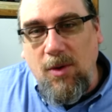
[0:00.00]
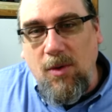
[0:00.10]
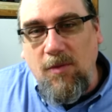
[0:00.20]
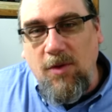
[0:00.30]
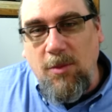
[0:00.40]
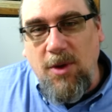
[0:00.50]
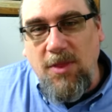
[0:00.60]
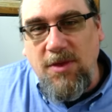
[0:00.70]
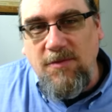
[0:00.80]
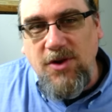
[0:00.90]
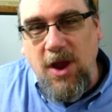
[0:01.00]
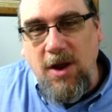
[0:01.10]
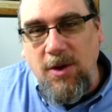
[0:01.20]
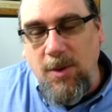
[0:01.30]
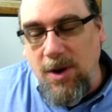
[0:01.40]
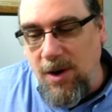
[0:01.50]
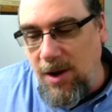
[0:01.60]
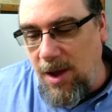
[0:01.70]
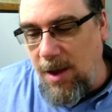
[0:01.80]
over the month of January.